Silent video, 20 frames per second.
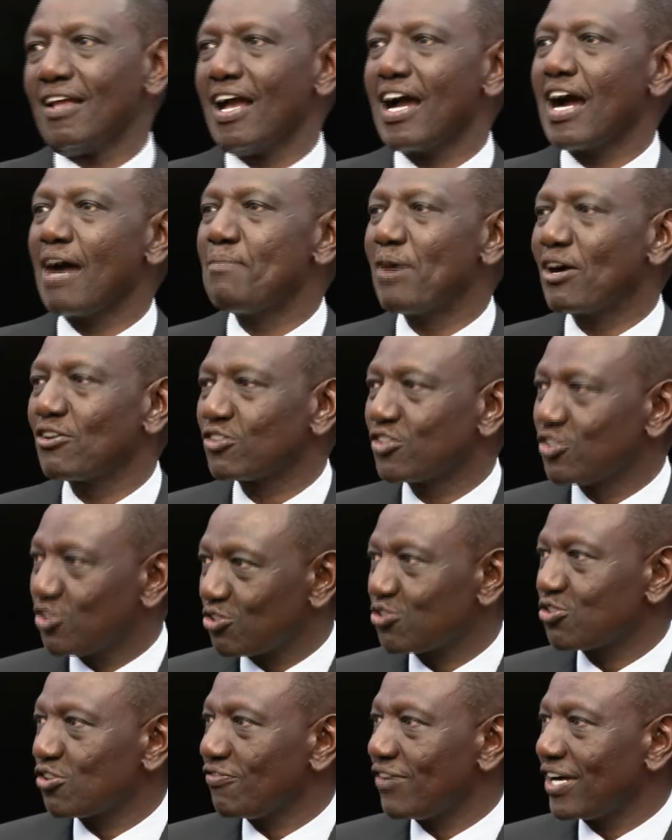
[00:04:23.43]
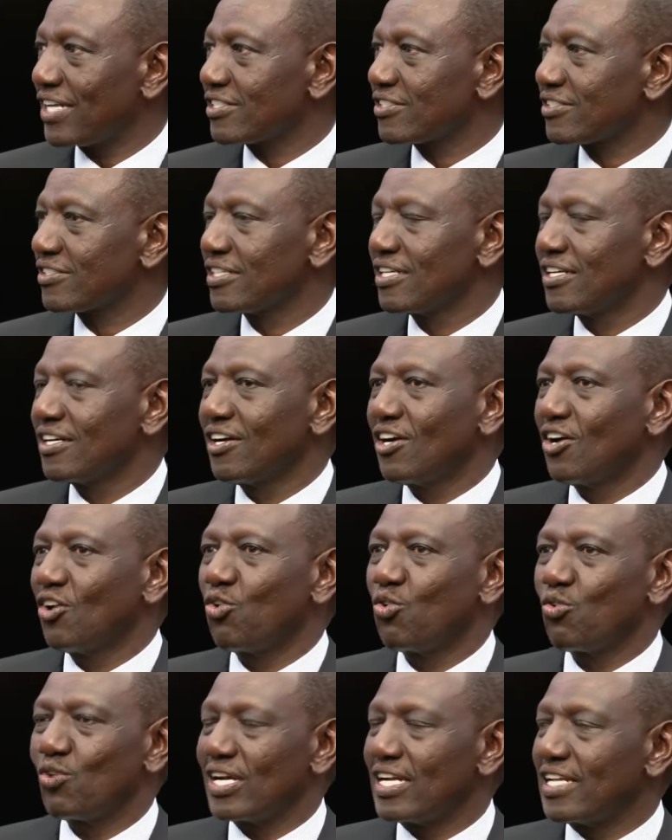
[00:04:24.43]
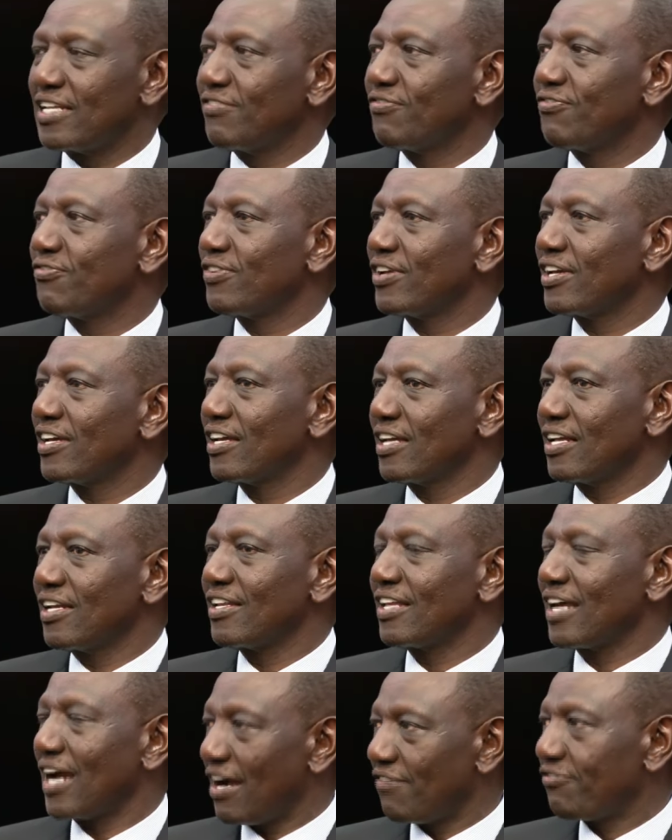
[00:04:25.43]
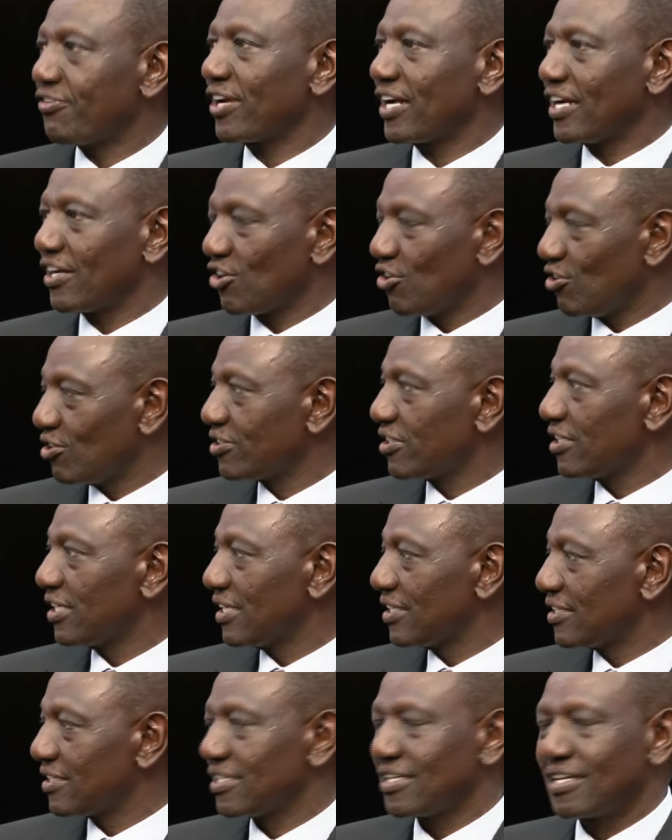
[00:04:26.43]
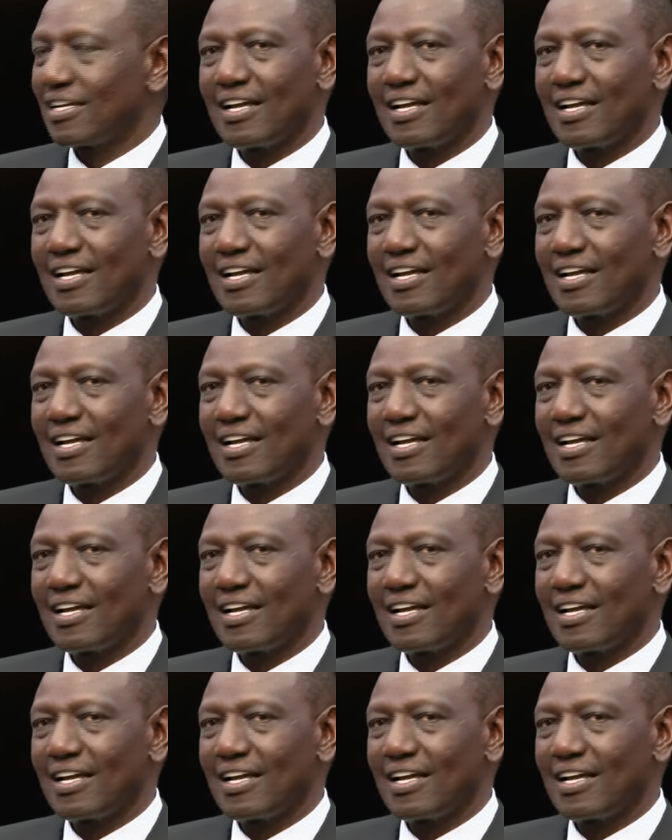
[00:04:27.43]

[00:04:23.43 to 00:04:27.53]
about those of us who live in the African continent.